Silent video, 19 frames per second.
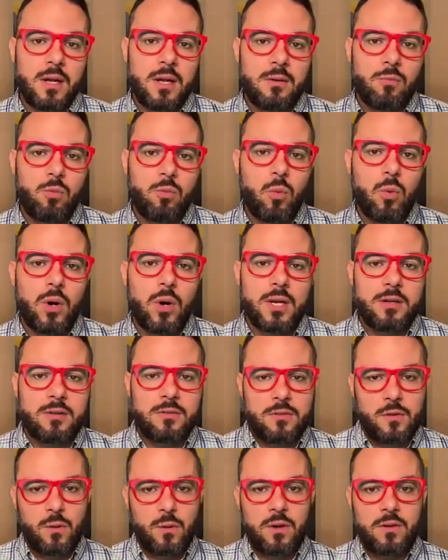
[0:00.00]
and what
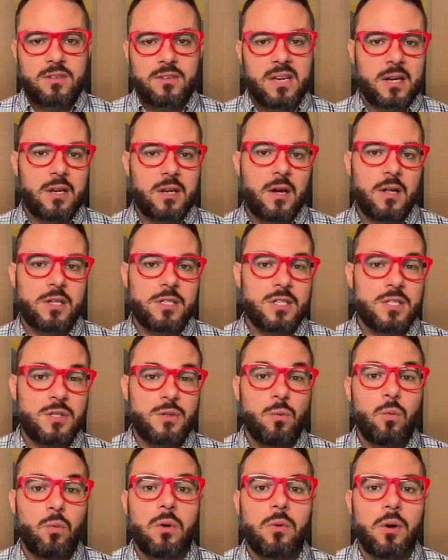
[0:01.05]
sort of technologies
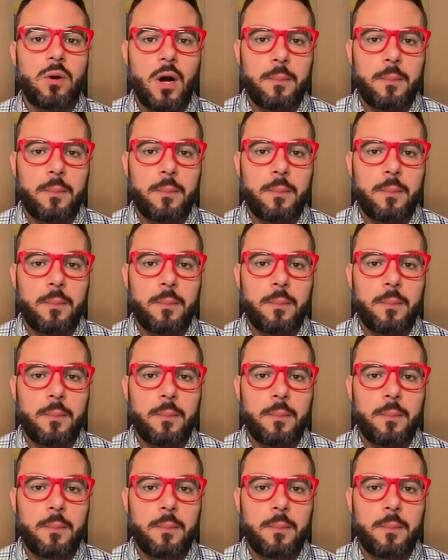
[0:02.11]
and where we're